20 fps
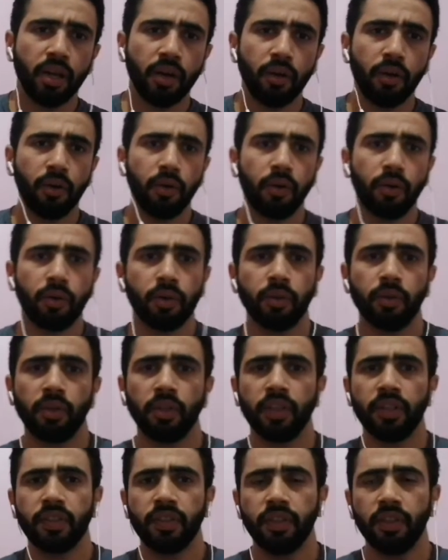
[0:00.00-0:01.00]
or
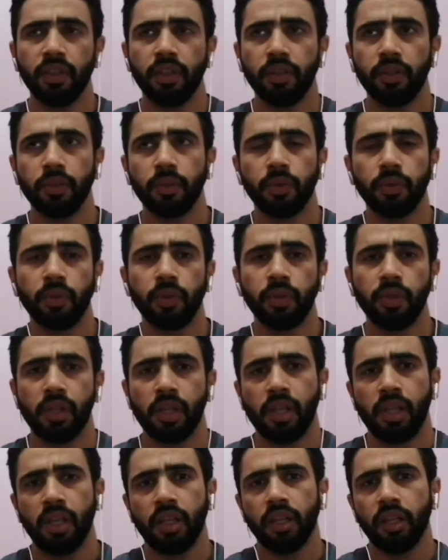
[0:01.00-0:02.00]
you're listening to
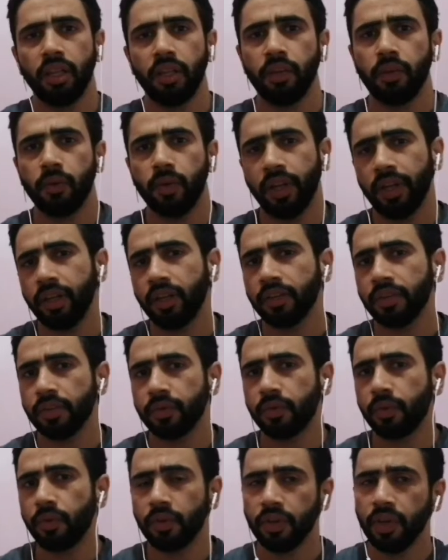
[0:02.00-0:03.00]
like you can
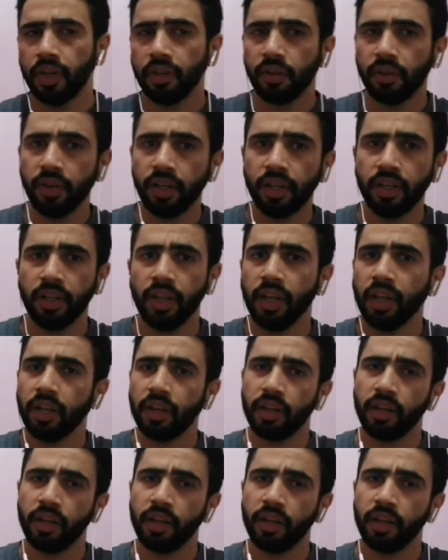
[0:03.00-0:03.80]
listen for the internet